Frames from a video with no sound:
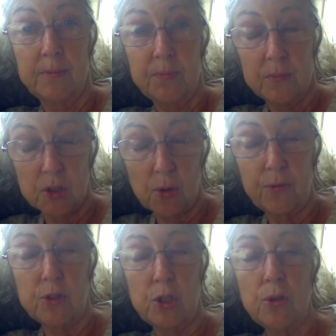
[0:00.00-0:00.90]
So
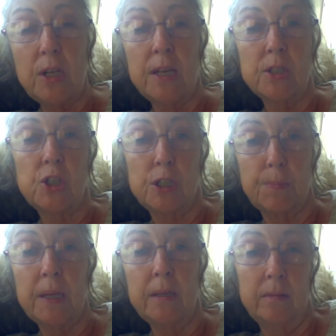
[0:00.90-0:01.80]
for 2 years she's
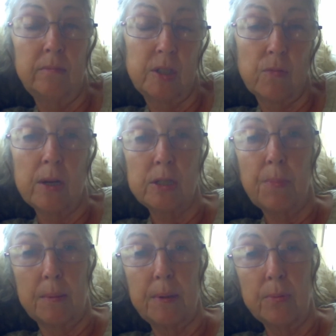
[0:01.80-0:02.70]
been surrounded
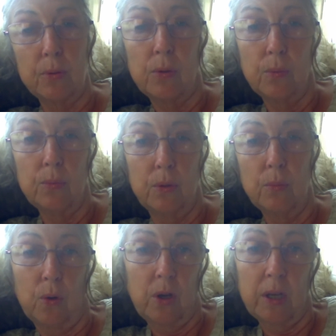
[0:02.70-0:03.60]
by people that
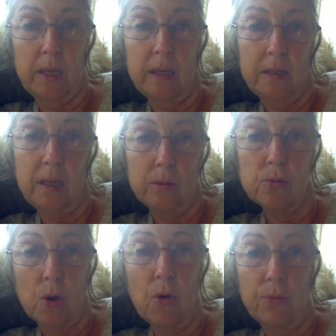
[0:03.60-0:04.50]
want her killed
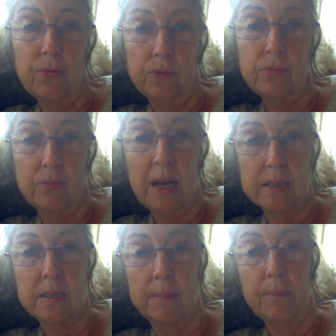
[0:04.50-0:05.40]
off. That's
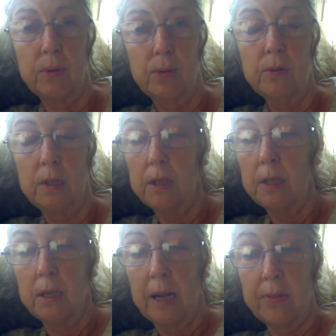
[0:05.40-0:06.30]
simple.
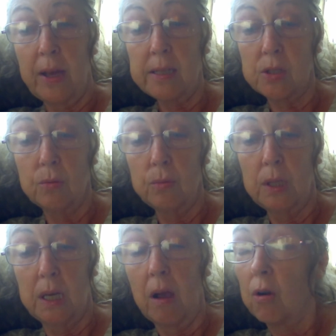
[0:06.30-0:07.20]
And that's a
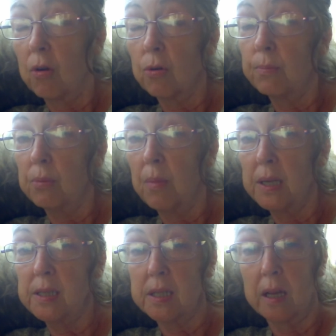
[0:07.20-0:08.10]
really horrible
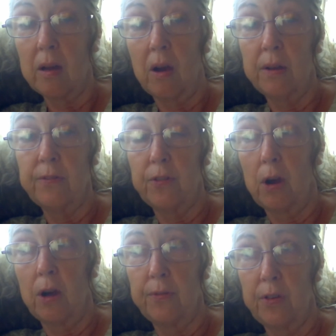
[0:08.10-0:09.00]
mindset.
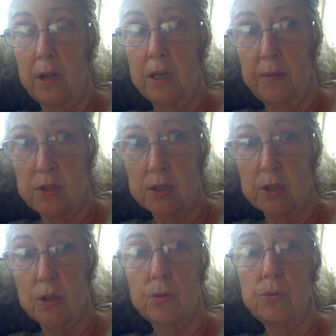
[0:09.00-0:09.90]
I've lived under
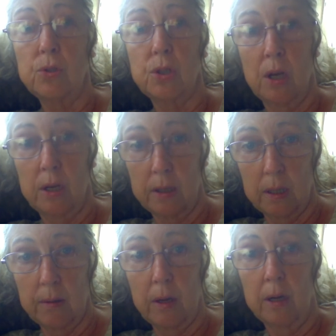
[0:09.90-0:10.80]
those,
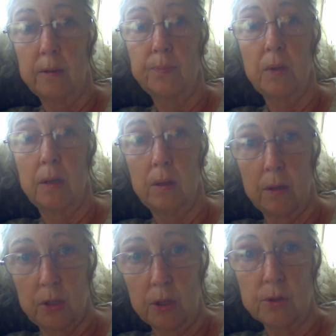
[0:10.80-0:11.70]

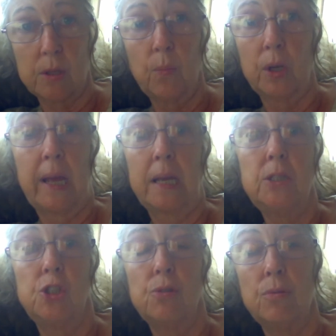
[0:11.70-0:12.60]
you know, someone
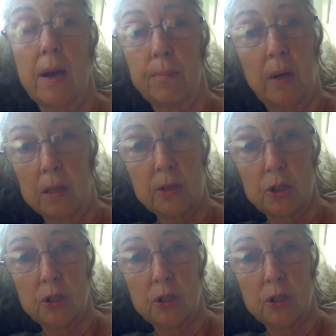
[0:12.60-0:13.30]
hates you that much.